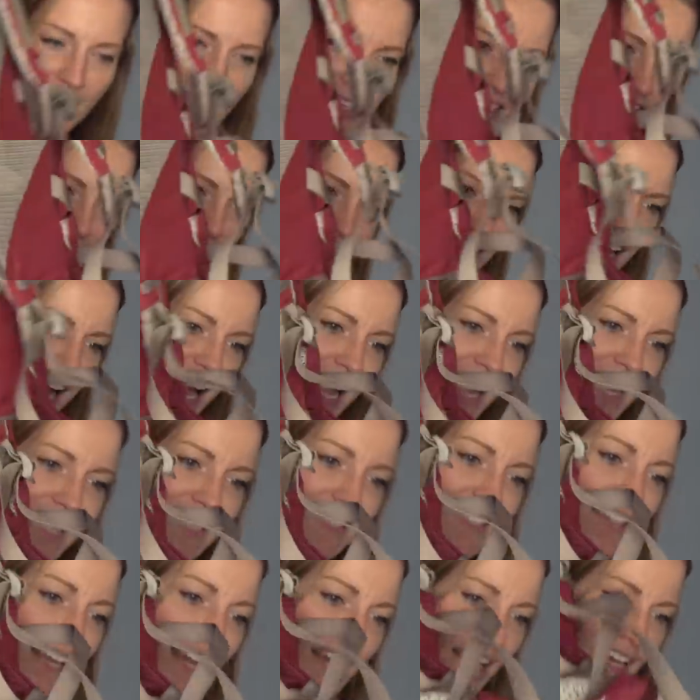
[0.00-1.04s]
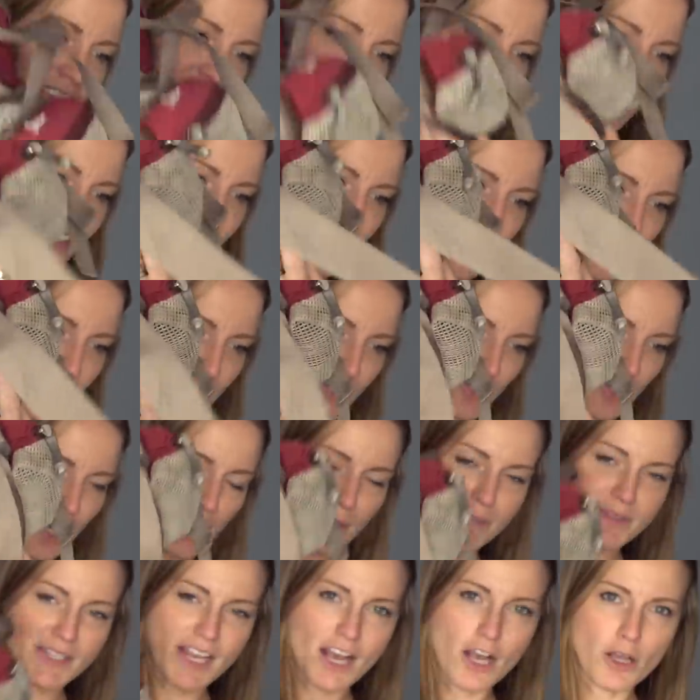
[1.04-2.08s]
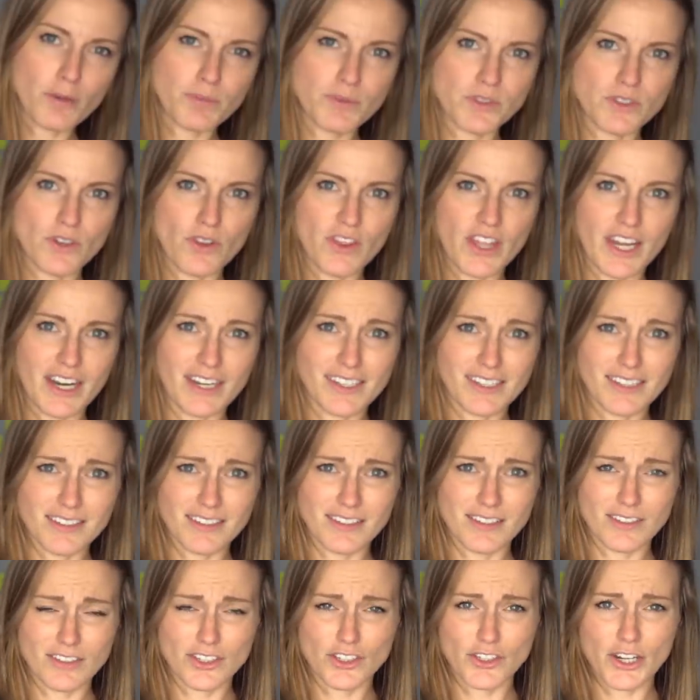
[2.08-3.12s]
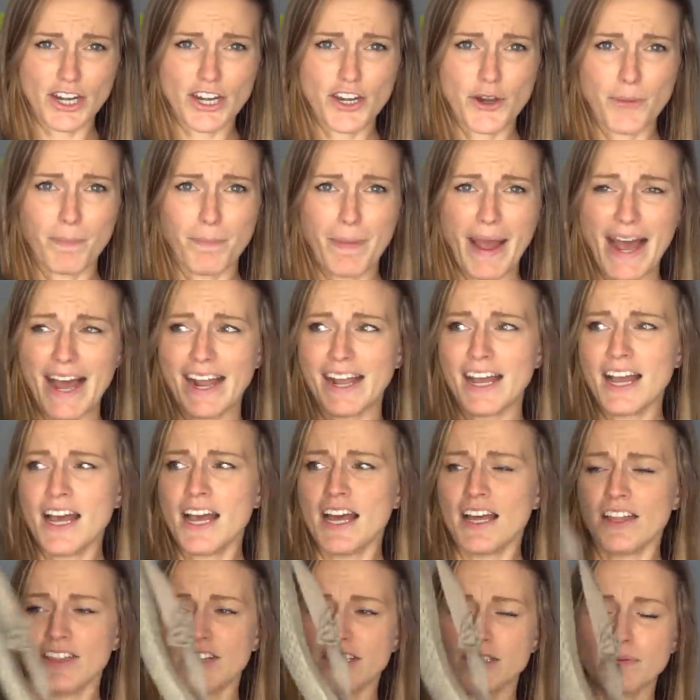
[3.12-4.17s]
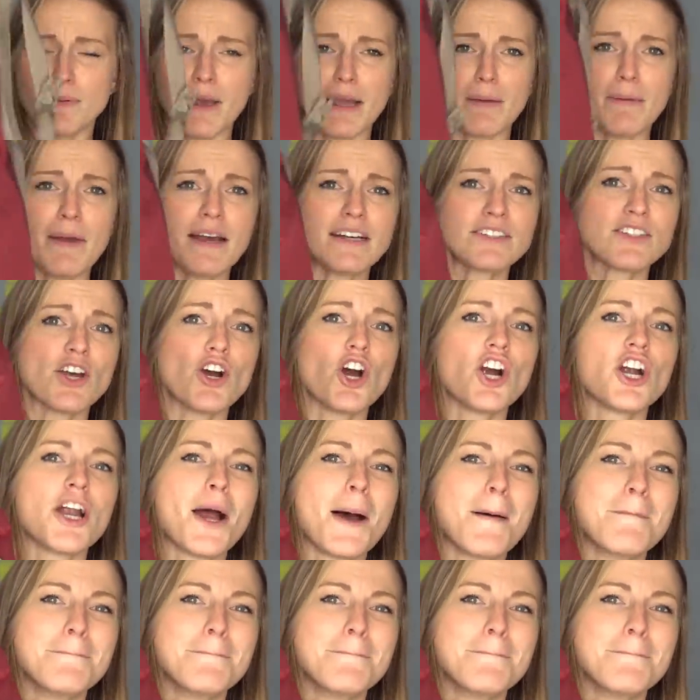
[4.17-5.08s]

on the sides. These hip straps help so that it doesn't strain your back. These backpacks are